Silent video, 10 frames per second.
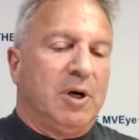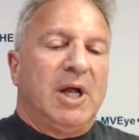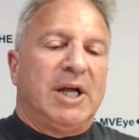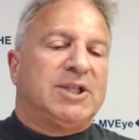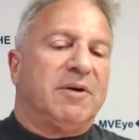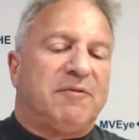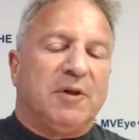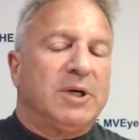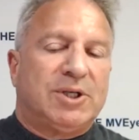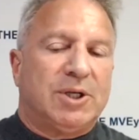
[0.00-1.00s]
is a
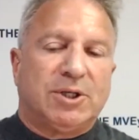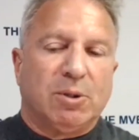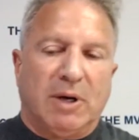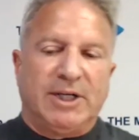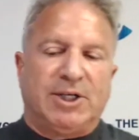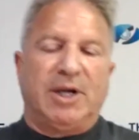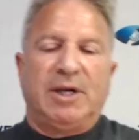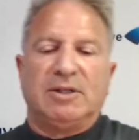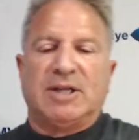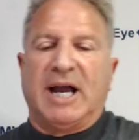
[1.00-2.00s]
fluid
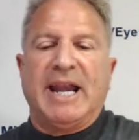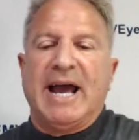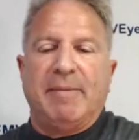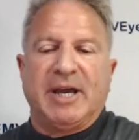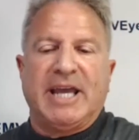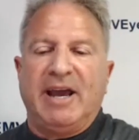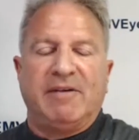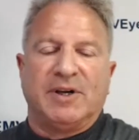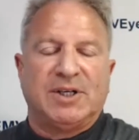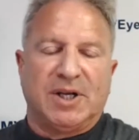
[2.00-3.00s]
situation, dynamic
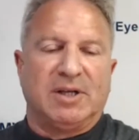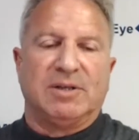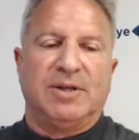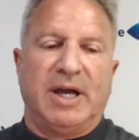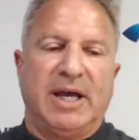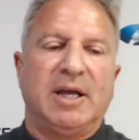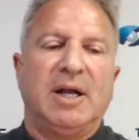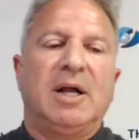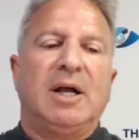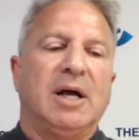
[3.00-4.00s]
every single day.
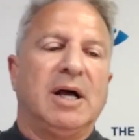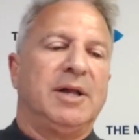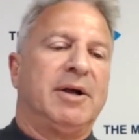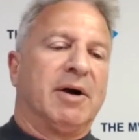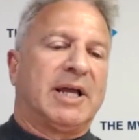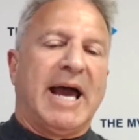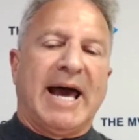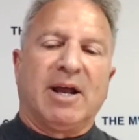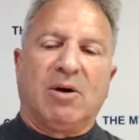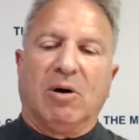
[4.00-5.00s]
There are
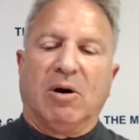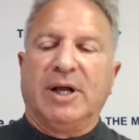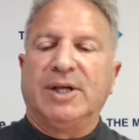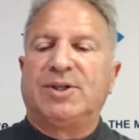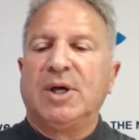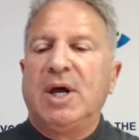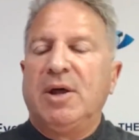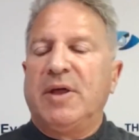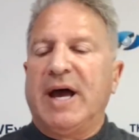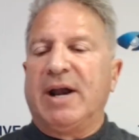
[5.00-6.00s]
categories
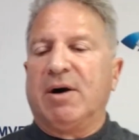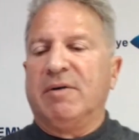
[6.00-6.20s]
that are